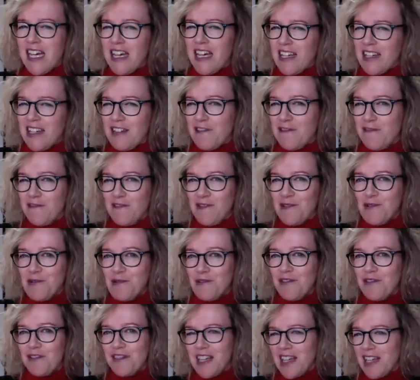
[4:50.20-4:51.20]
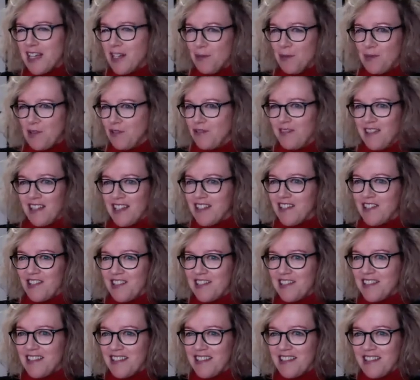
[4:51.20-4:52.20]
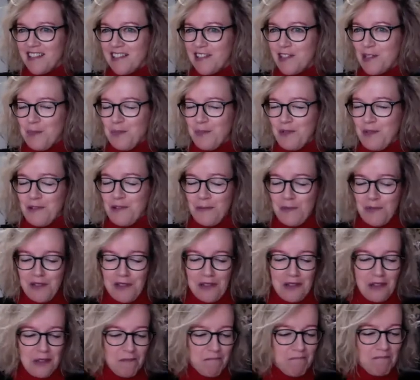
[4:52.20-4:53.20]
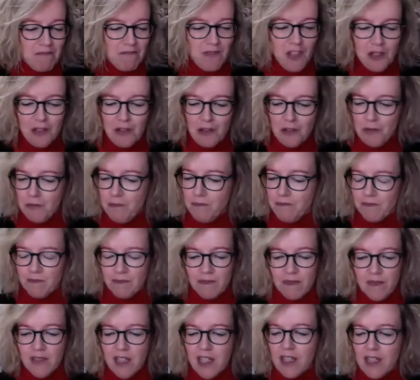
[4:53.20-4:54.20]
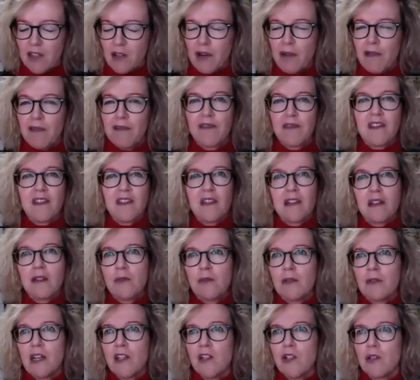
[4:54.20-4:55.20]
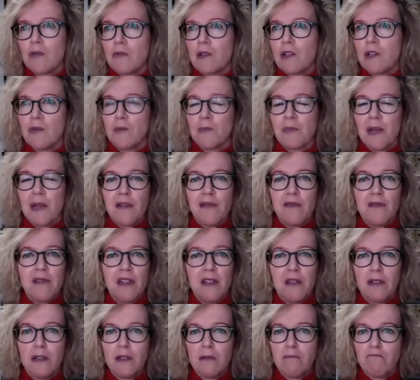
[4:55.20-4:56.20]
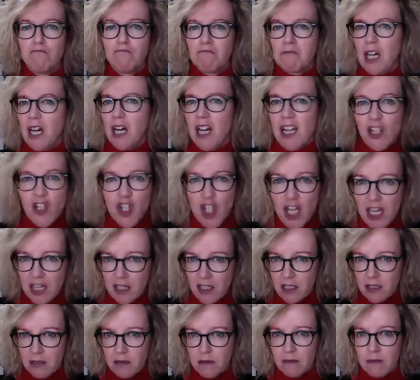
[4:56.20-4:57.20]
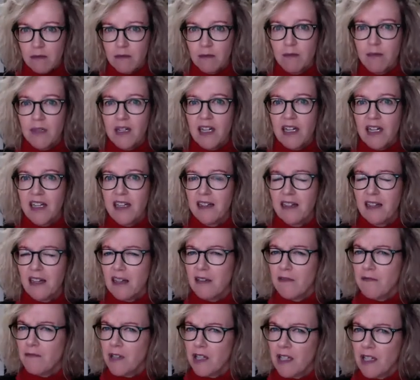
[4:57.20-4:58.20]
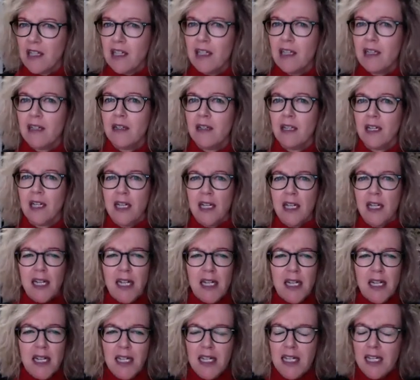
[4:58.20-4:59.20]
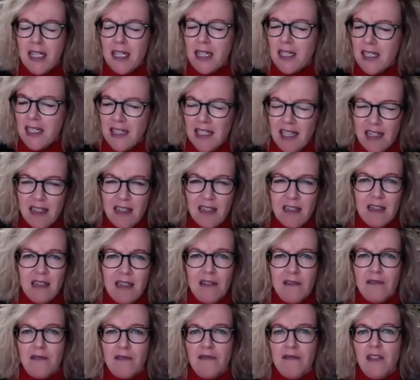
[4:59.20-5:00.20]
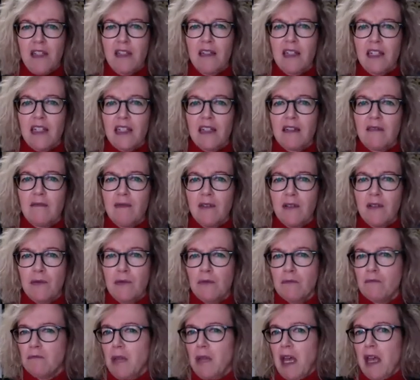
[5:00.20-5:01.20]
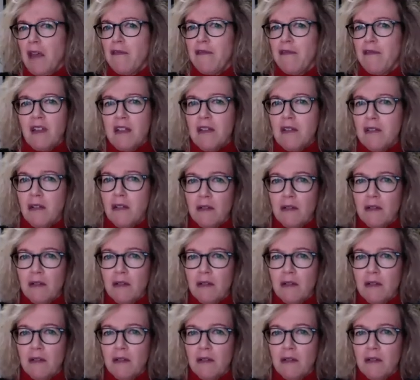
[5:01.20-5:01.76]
And if you think about that just as an experiment, think of a situation where you may feel hijacked by a really negative feeling. You may feel